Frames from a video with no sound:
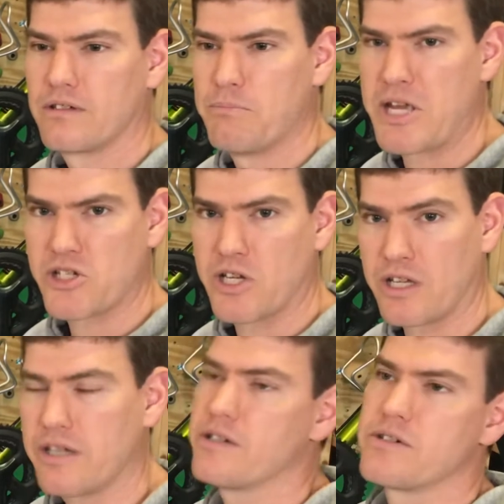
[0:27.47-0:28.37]
meshing
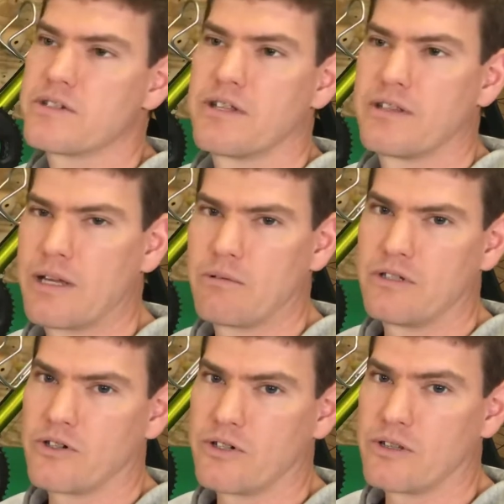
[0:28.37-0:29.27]
gears, they would
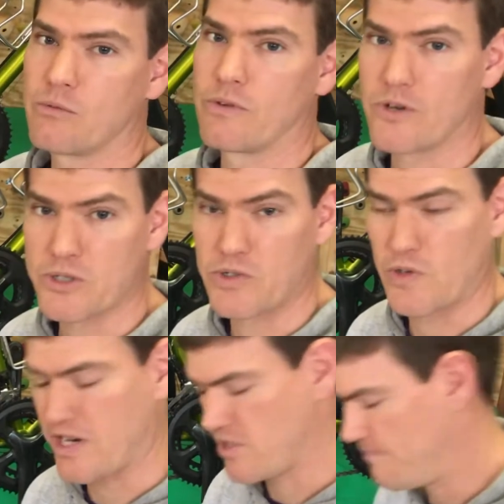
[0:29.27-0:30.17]
turn in the reverse direction.